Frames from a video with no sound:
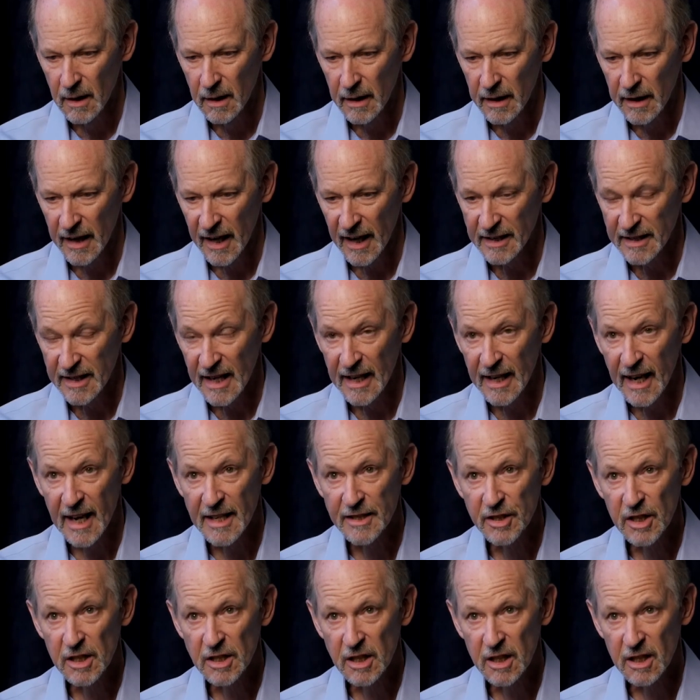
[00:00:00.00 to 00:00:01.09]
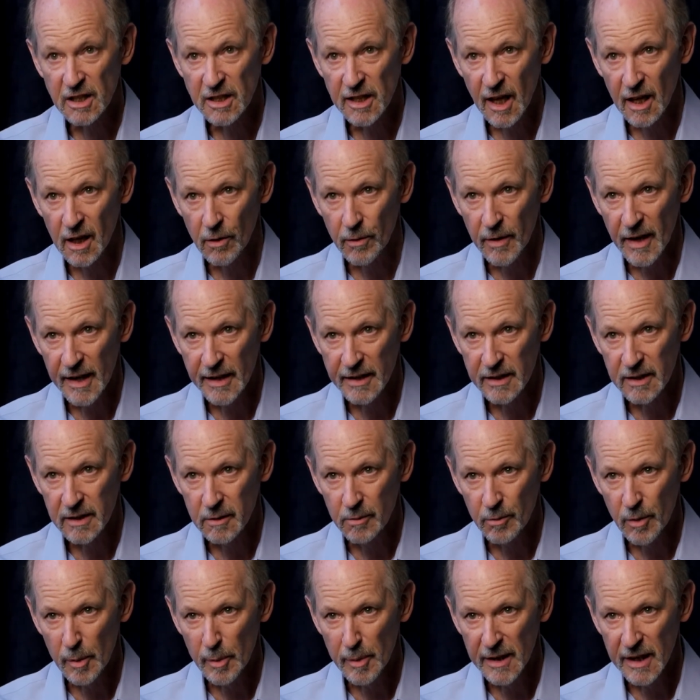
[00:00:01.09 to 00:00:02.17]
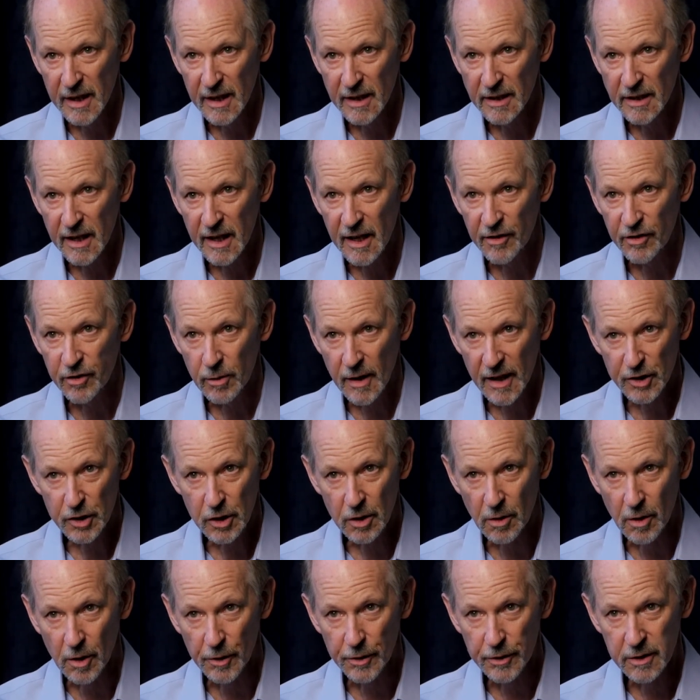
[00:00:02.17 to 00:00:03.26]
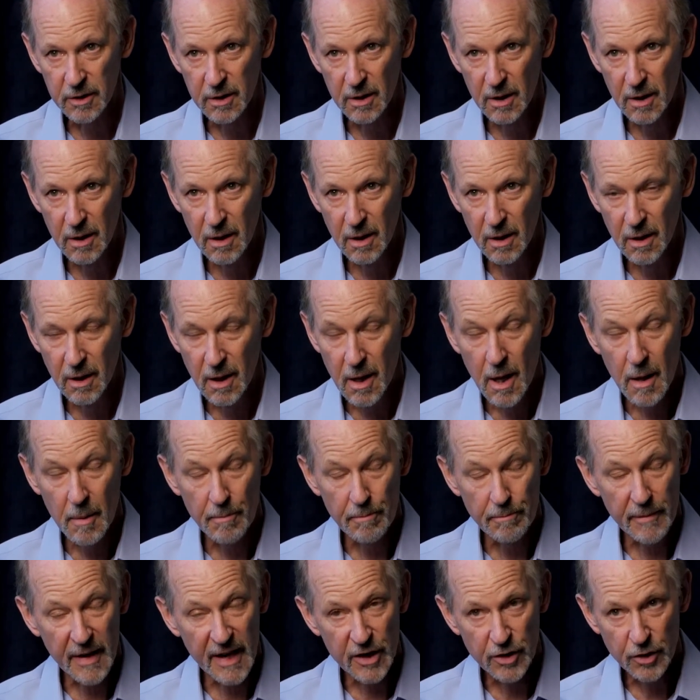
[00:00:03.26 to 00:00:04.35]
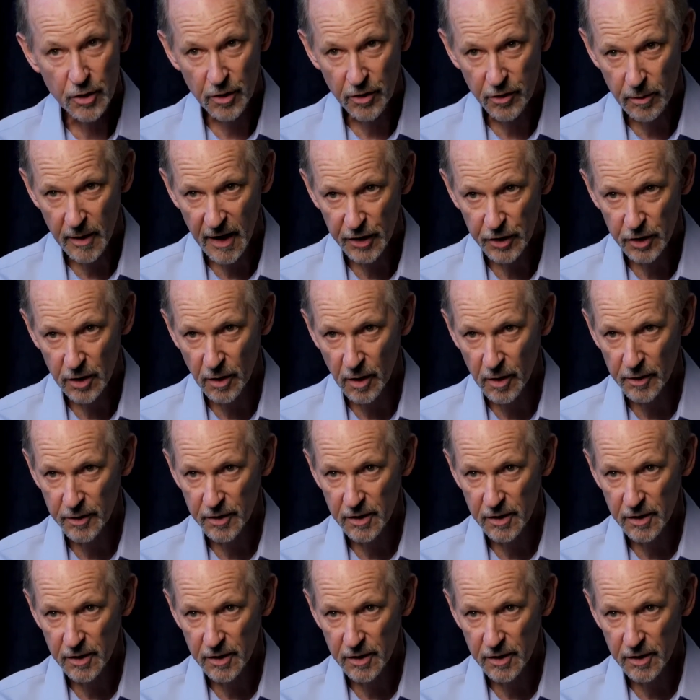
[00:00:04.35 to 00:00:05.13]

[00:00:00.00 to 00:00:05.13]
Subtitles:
And yet as this accelerates, we begin to hit thresholds, major thresholds,